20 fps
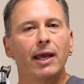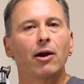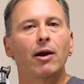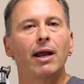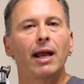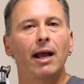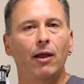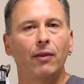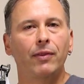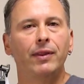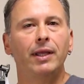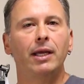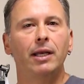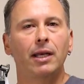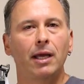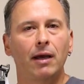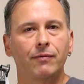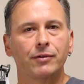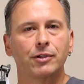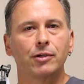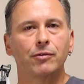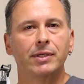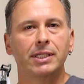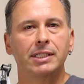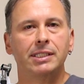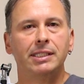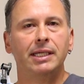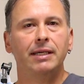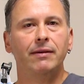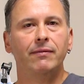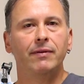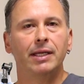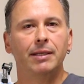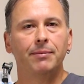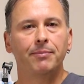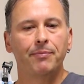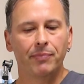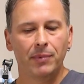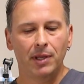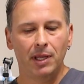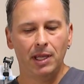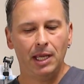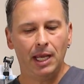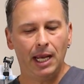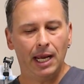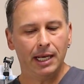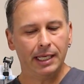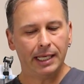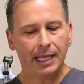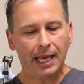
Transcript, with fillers: they are healthy enough to receive it. And